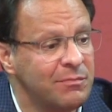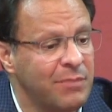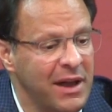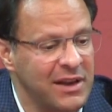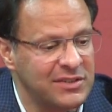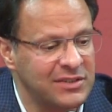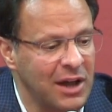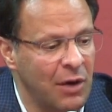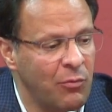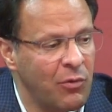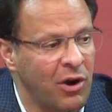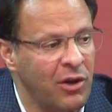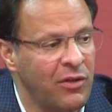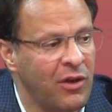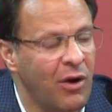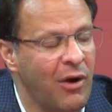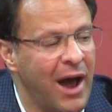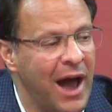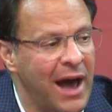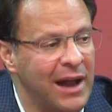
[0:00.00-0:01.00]
based on where
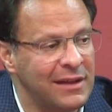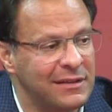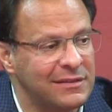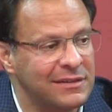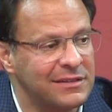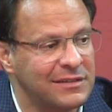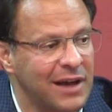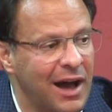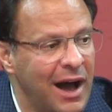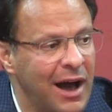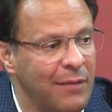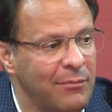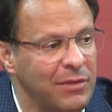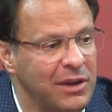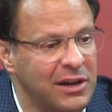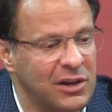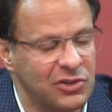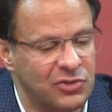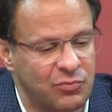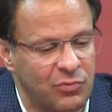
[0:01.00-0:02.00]
they're at the time,
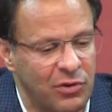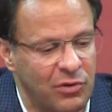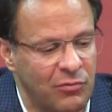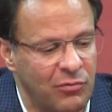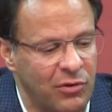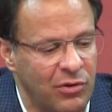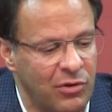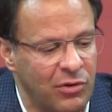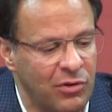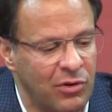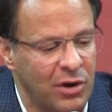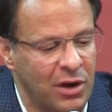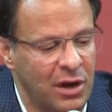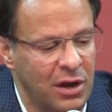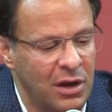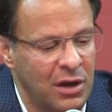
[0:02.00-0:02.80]
because we're